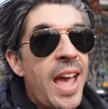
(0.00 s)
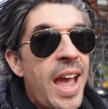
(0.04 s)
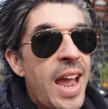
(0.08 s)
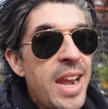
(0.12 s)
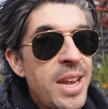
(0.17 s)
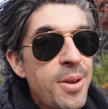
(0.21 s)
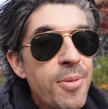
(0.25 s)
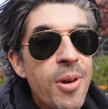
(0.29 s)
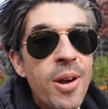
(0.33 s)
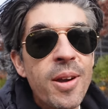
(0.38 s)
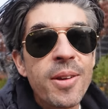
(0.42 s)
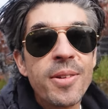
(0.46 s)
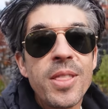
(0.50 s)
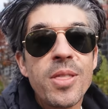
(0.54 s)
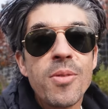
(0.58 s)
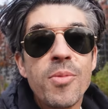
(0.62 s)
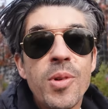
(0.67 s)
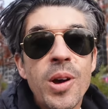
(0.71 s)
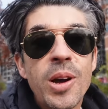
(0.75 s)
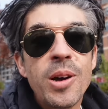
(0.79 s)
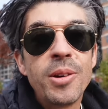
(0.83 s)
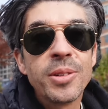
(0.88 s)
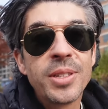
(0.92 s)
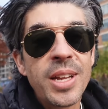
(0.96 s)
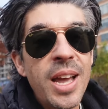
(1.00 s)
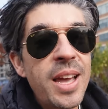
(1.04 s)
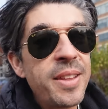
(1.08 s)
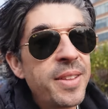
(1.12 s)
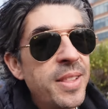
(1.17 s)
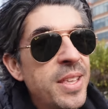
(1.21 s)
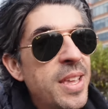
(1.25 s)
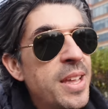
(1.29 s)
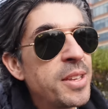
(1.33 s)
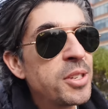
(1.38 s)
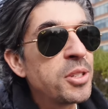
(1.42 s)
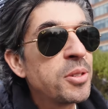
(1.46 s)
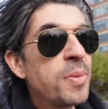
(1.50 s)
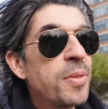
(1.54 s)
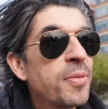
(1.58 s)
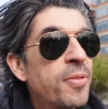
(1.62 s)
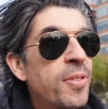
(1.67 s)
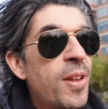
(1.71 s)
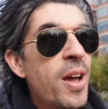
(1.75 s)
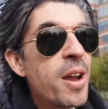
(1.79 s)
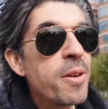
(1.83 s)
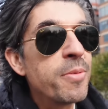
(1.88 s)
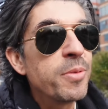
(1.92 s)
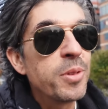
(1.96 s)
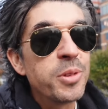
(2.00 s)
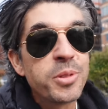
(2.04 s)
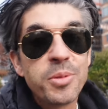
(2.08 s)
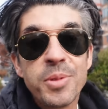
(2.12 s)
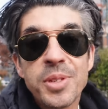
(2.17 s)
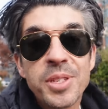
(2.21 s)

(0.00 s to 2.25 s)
anywhere in the world under the instrument flight rules,